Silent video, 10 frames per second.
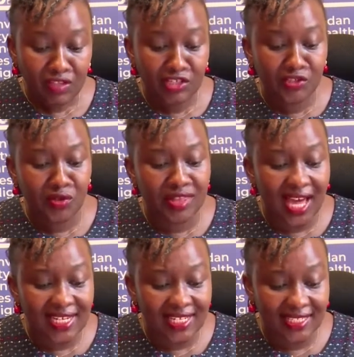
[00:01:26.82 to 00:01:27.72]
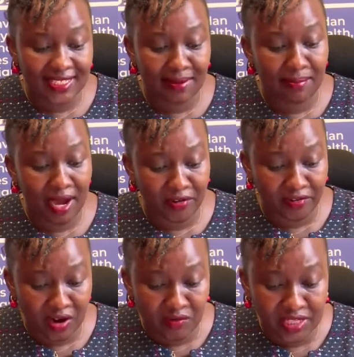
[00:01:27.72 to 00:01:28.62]
So that is the
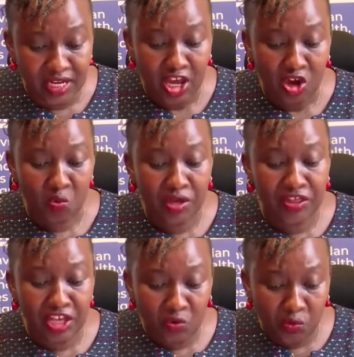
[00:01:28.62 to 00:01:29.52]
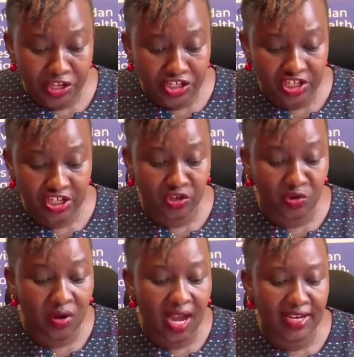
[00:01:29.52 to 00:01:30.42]
background within which
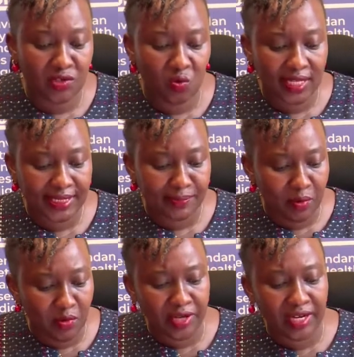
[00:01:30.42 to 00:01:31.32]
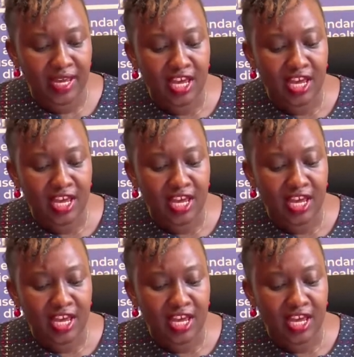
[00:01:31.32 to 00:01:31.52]
Uganet was born.